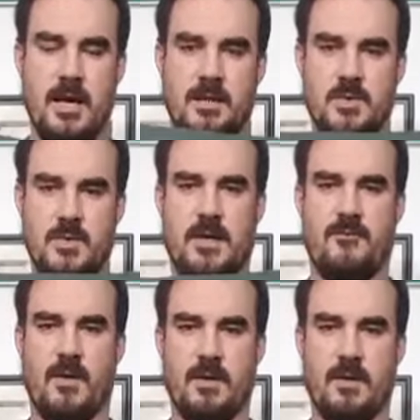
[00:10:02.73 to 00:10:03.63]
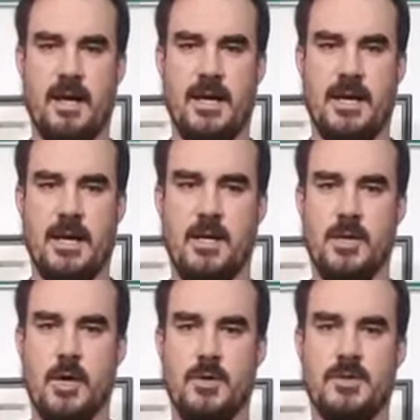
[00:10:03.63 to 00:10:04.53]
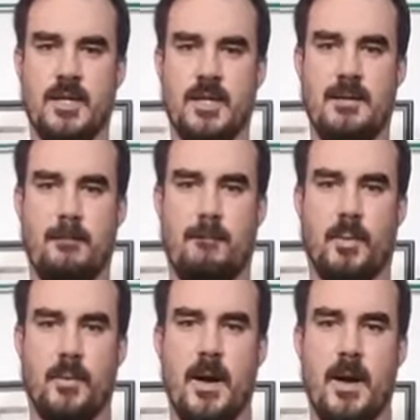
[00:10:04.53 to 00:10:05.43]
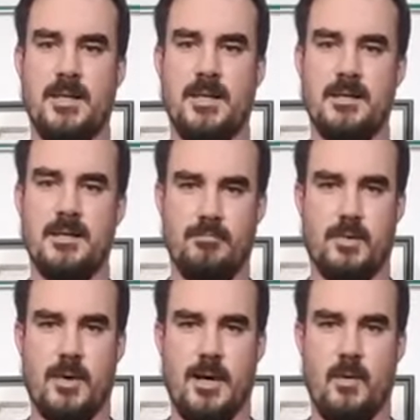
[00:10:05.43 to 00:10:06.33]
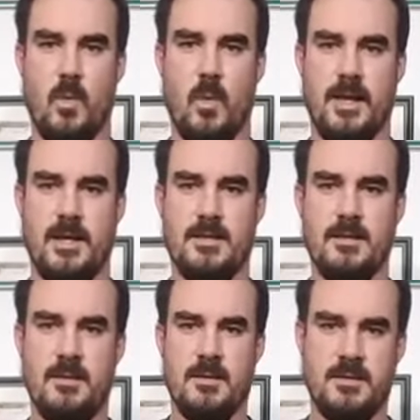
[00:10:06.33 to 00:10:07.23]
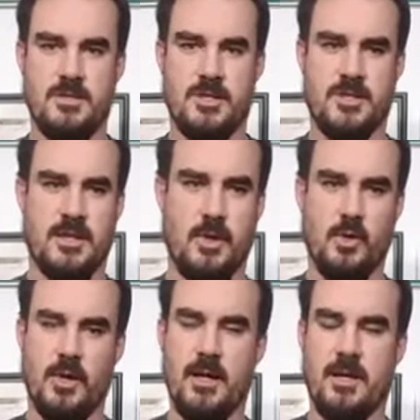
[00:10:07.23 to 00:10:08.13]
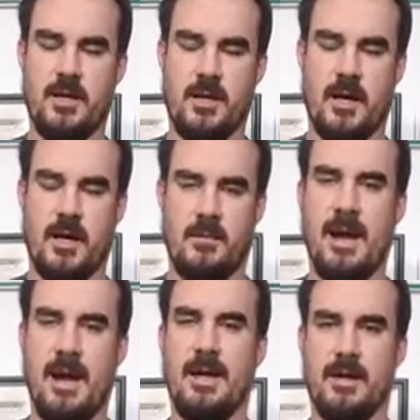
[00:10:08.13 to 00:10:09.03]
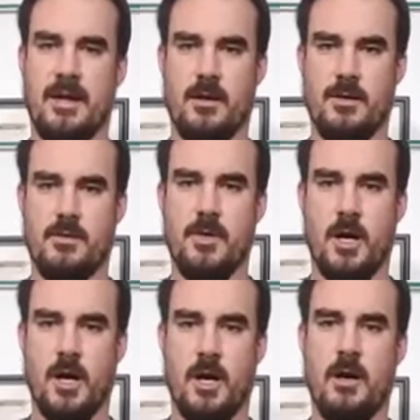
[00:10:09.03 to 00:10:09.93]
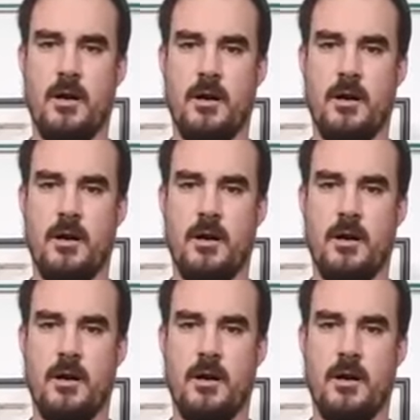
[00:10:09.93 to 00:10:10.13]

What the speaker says: hit this with a light and it turns bright, bright white. Just like you're looking at a headlight on a new car.